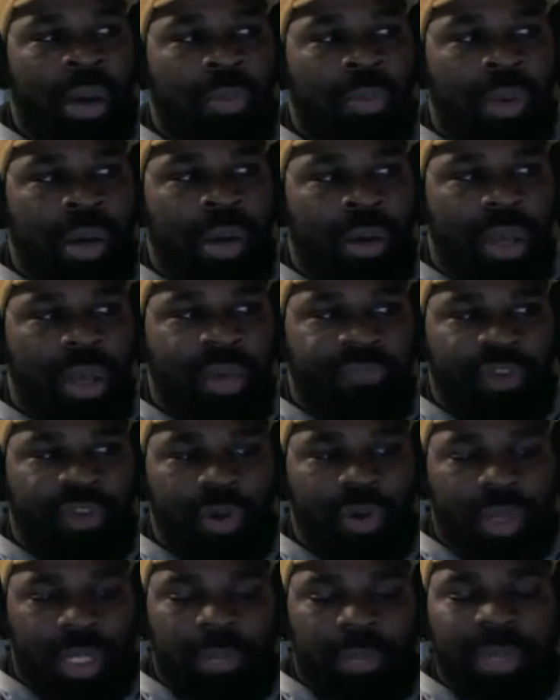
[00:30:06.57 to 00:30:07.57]
Well, if you
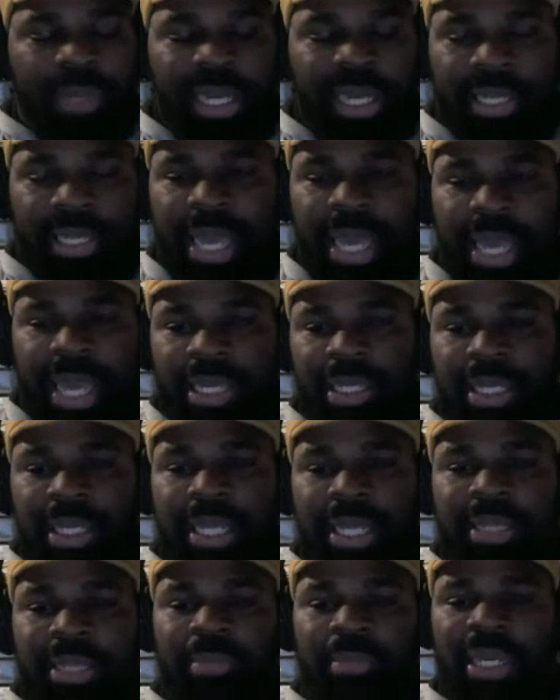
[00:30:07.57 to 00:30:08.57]
eliminate that and
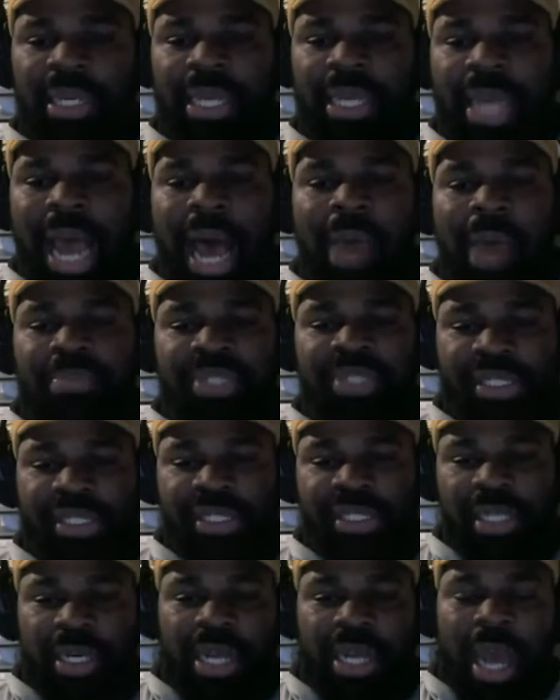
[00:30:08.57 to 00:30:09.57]
let them look at objects
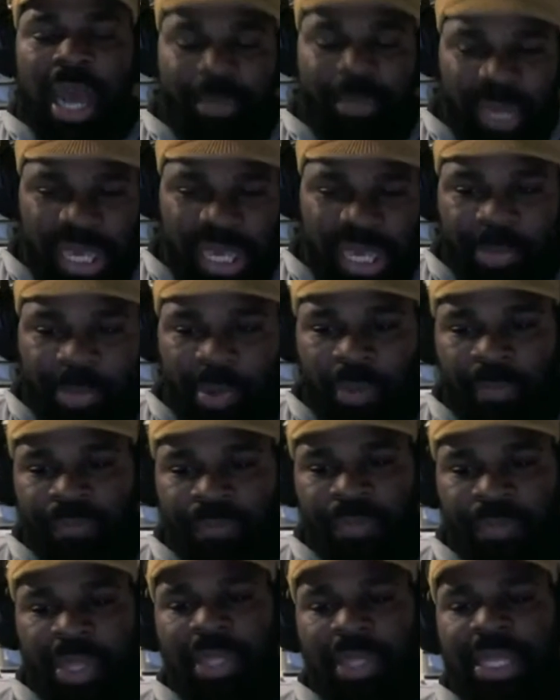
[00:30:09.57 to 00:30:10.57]
that are not people,
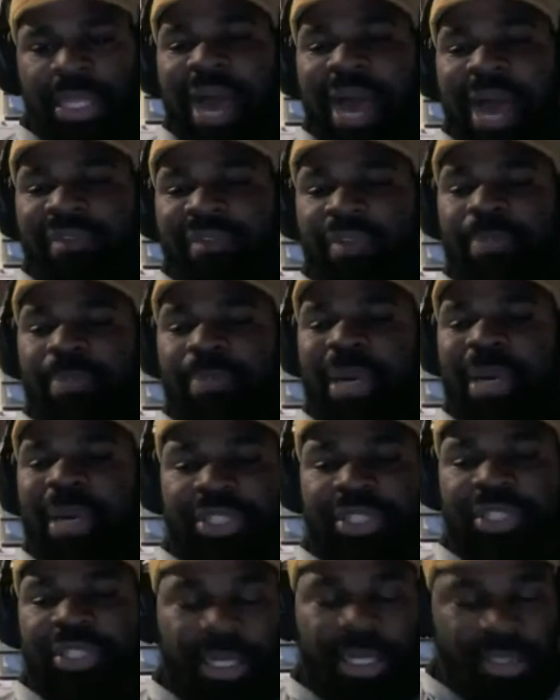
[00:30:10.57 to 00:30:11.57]
they have a better
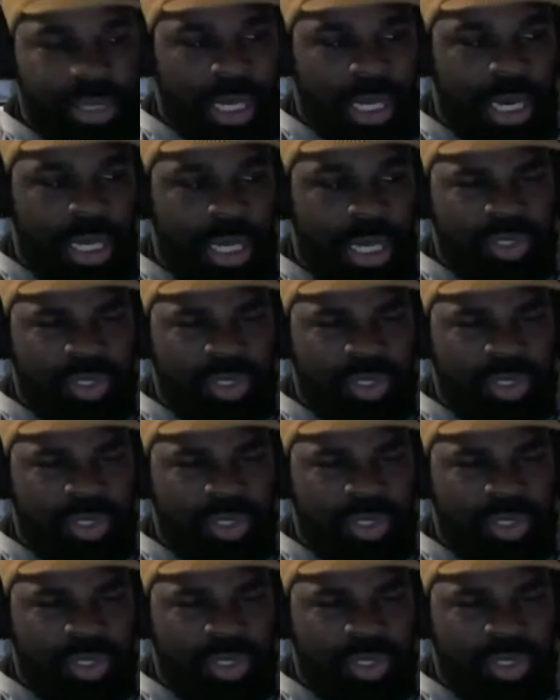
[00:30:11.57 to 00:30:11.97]
chance.